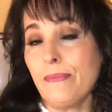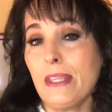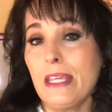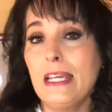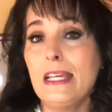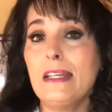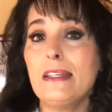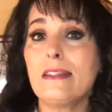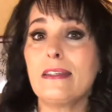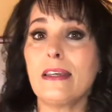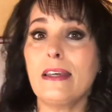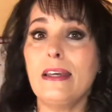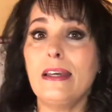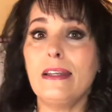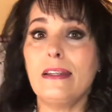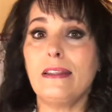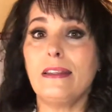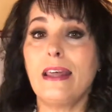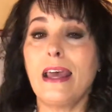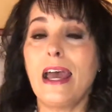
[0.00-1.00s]
Is
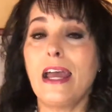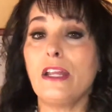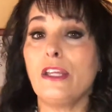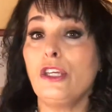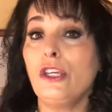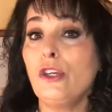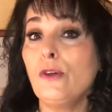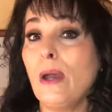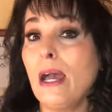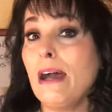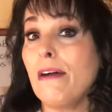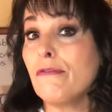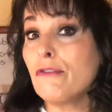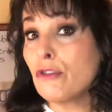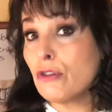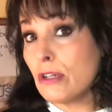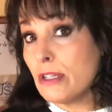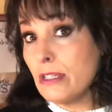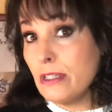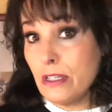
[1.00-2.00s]
it that you have
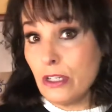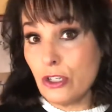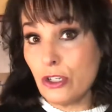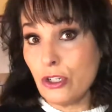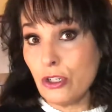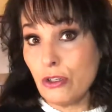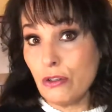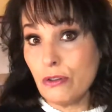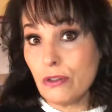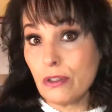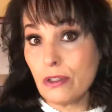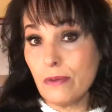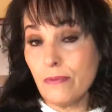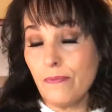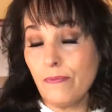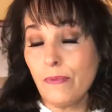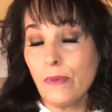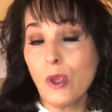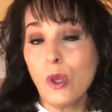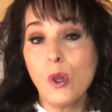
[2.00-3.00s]
trust issues?
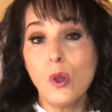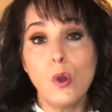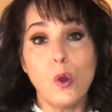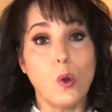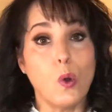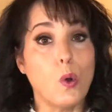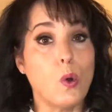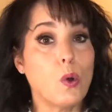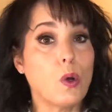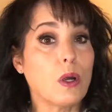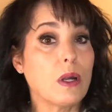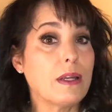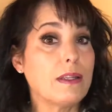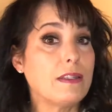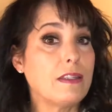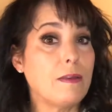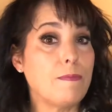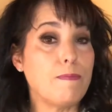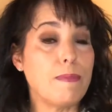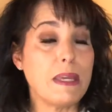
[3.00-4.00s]
Or
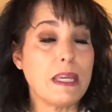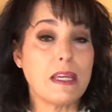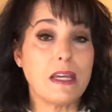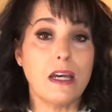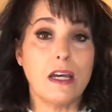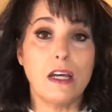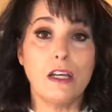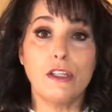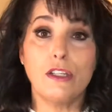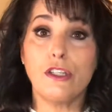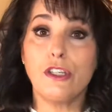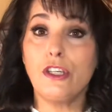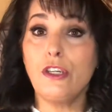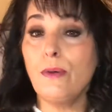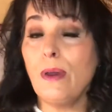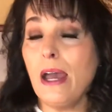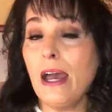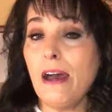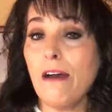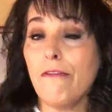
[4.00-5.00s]
is it because you
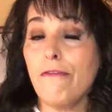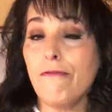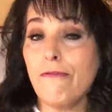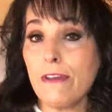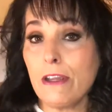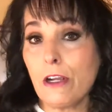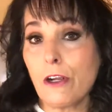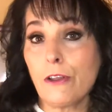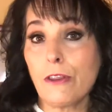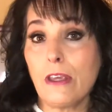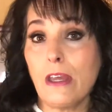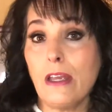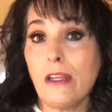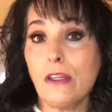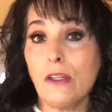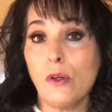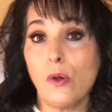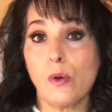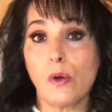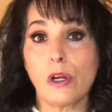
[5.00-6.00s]
have fear that
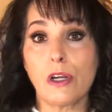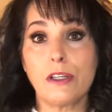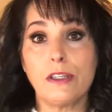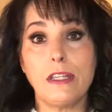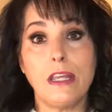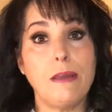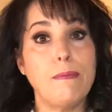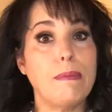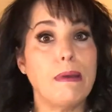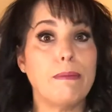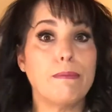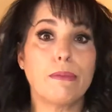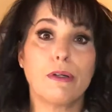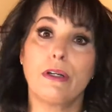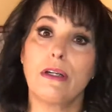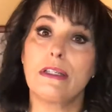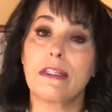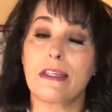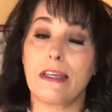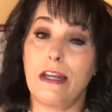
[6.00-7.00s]
your team
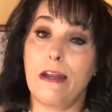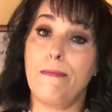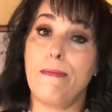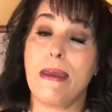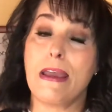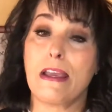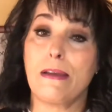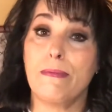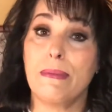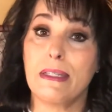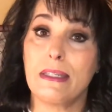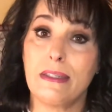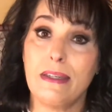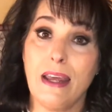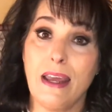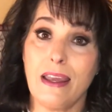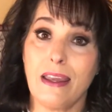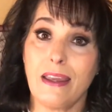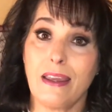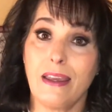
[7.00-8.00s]
member is going to make a
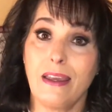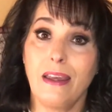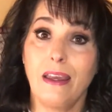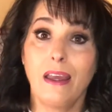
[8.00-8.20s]
mistake?